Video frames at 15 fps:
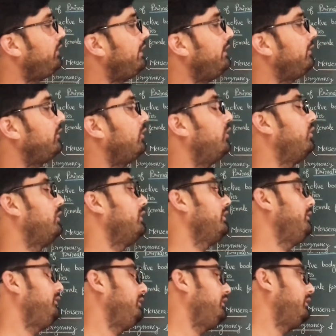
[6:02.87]
phase, or
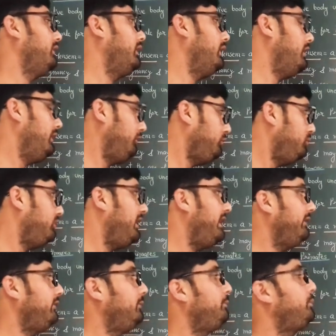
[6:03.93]
which is also known
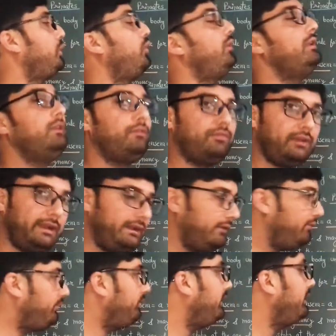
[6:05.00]
as
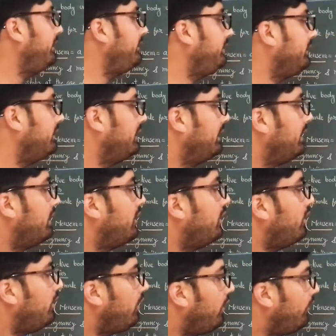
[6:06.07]
proliferative phase,
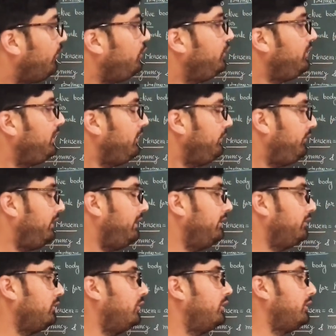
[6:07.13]
ovulatory
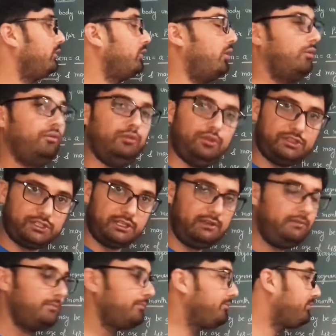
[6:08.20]
phase or
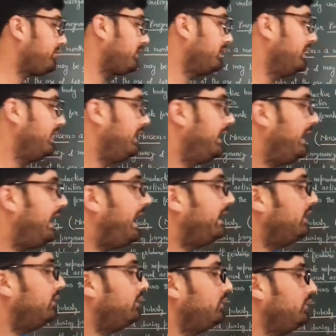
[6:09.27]
ovulation,
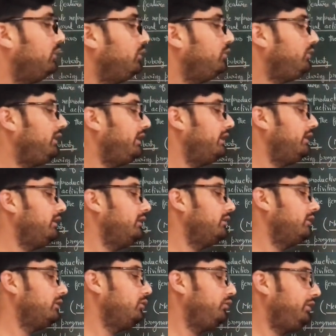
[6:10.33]
and
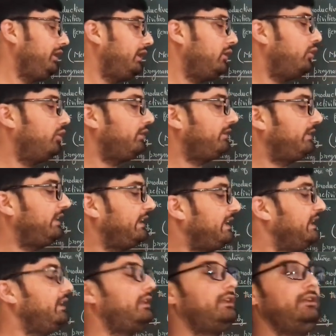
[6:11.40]
luteal or
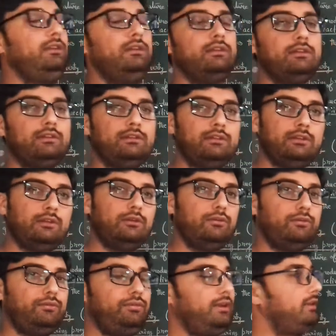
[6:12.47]
secretory
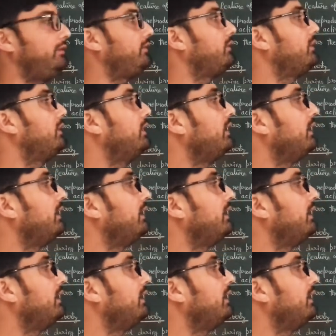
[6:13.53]
phase.